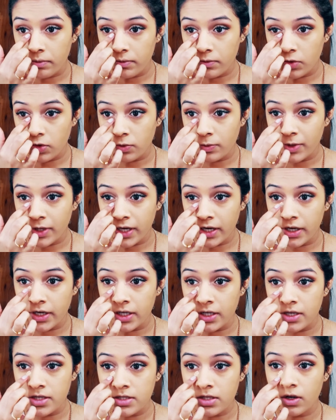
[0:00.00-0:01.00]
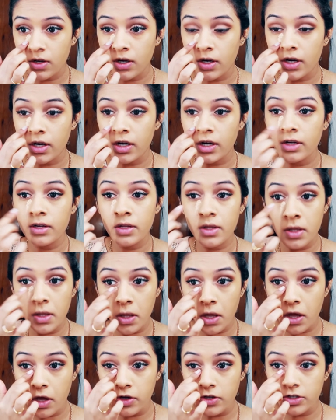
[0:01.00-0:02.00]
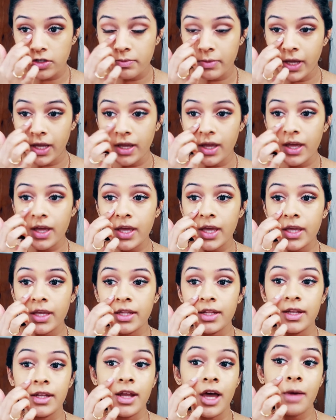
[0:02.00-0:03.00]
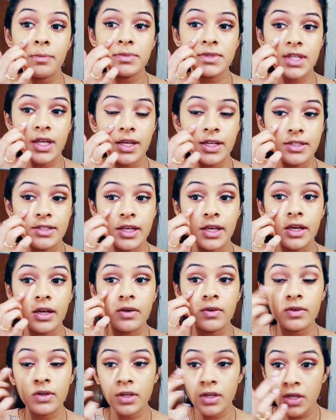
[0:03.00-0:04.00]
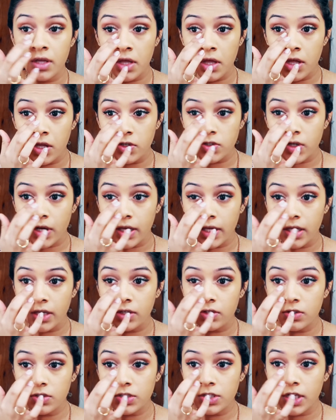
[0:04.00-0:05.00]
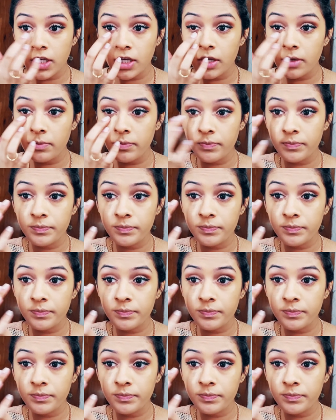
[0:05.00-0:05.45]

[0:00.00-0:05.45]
normal areas are under my eye and then upside down triangle shape.